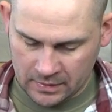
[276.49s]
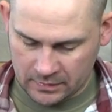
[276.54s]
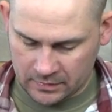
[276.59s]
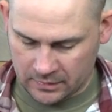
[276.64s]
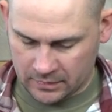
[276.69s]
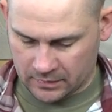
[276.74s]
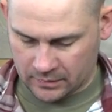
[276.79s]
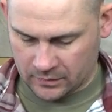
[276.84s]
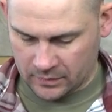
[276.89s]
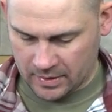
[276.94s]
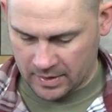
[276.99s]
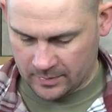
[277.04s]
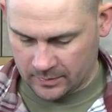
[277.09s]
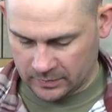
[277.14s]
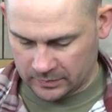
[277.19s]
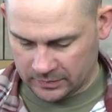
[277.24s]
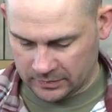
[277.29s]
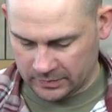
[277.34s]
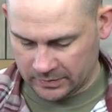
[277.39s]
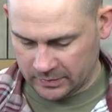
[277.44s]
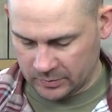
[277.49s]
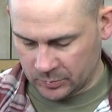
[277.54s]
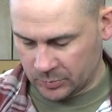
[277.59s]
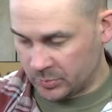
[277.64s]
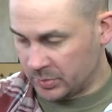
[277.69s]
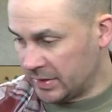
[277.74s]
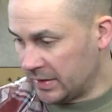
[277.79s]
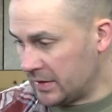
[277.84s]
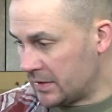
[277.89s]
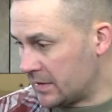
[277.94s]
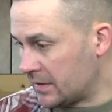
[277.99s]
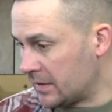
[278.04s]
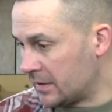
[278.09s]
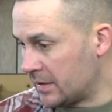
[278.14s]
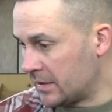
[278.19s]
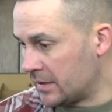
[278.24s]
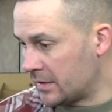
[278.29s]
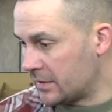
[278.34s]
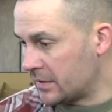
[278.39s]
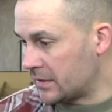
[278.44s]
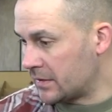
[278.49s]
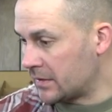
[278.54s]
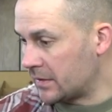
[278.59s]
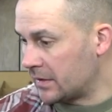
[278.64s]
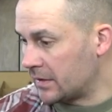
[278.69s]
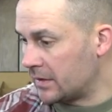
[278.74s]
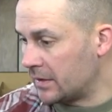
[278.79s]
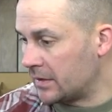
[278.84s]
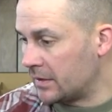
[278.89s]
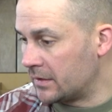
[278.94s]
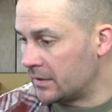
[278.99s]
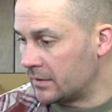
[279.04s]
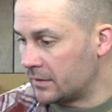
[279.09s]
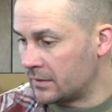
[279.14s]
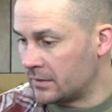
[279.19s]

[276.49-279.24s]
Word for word: Just grab a little piece of this and then